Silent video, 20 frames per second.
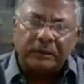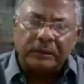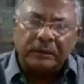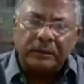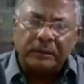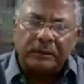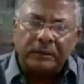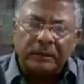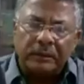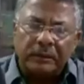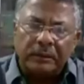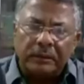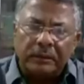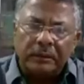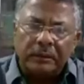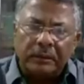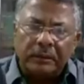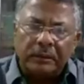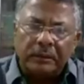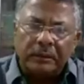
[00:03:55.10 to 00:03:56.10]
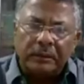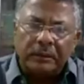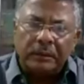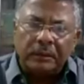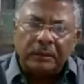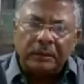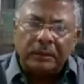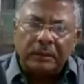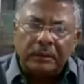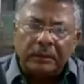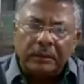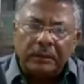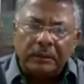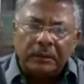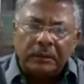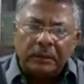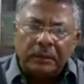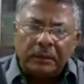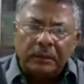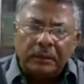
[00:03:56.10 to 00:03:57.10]

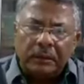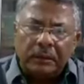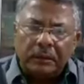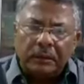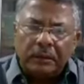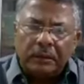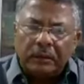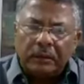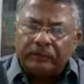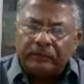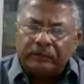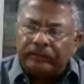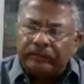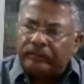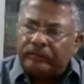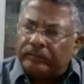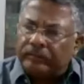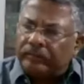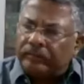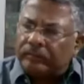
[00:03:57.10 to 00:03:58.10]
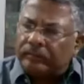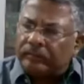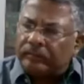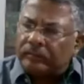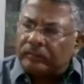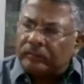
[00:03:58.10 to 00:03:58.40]
(no one is talking)